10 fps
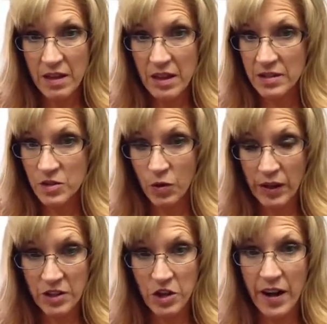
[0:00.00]
and so
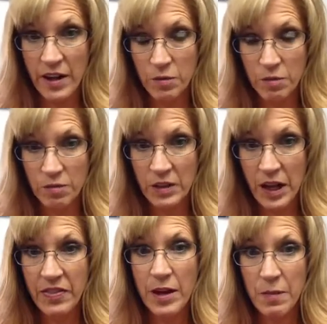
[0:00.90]
each item
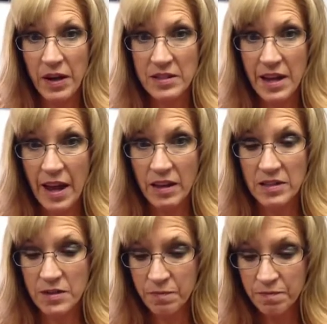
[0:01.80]
got that amount of tax.